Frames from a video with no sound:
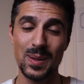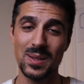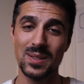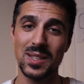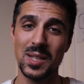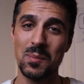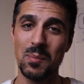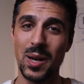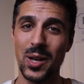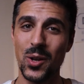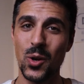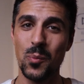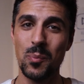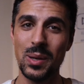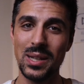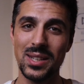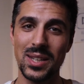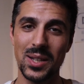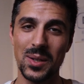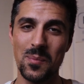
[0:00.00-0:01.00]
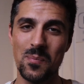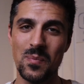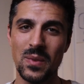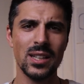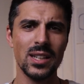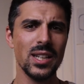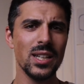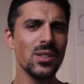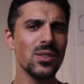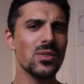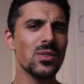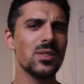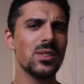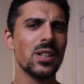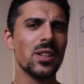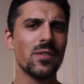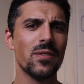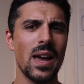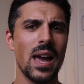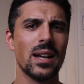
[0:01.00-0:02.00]
least in my opinion. The
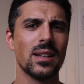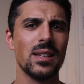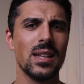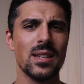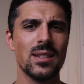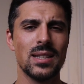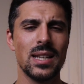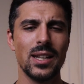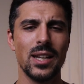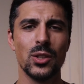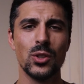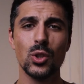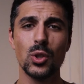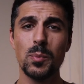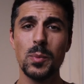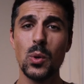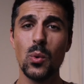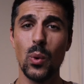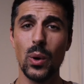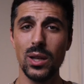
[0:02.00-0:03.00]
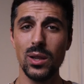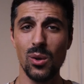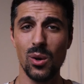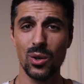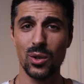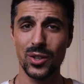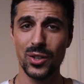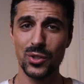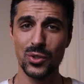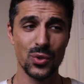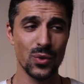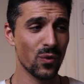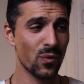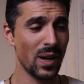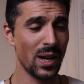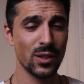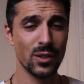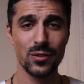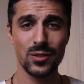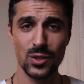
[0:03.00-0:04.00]
interesting fact is that it took me way longer to
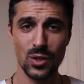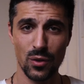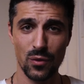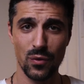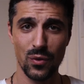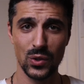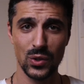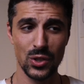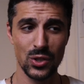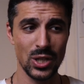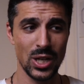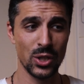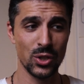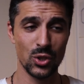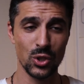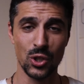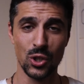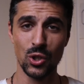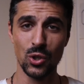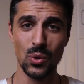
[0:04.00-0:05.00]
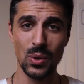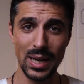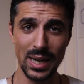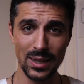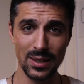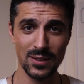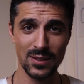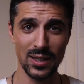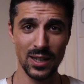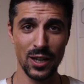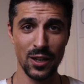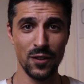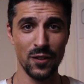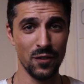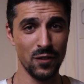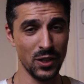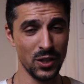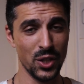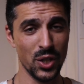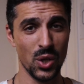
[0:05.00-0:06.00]
find the stock footage and to create a
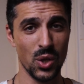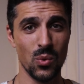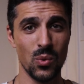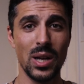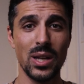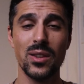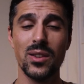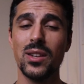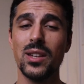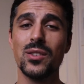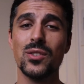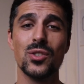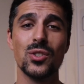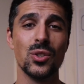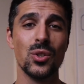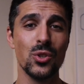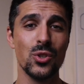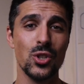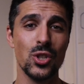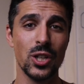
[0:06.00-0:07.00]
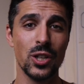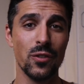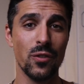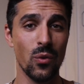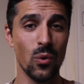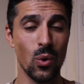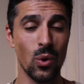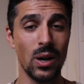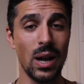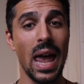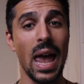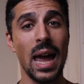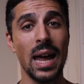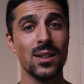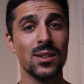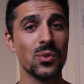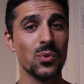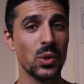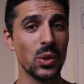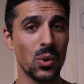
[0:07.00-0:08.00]
video rather than searching for
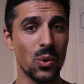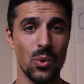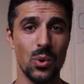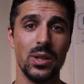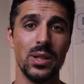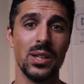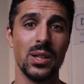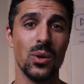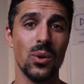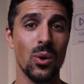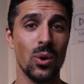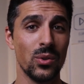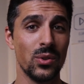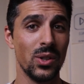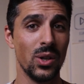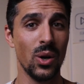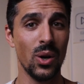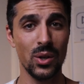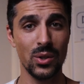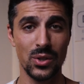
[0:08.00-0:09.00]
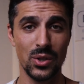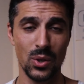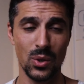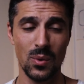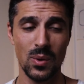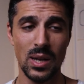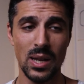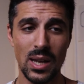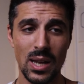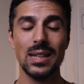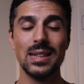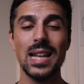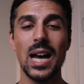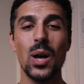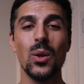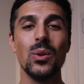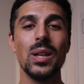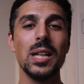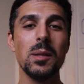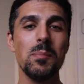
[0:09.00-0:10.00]
and recording all the audio.
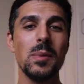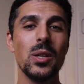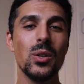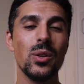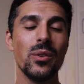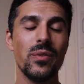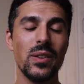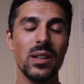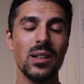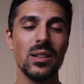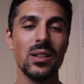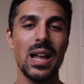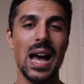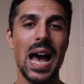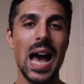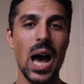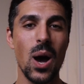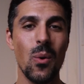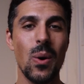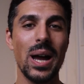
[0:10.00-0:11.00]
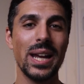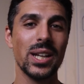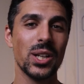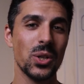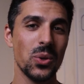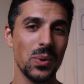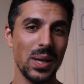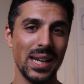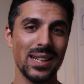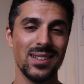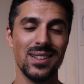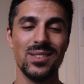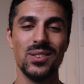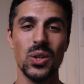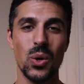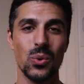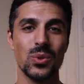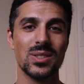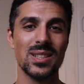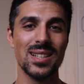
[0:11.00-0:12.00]
Now let me reveal how I created
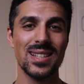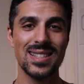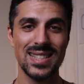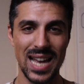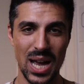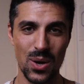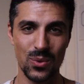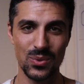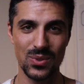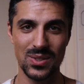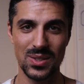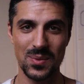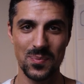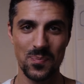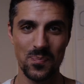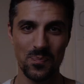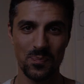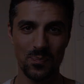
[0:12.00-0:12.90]
those sounds.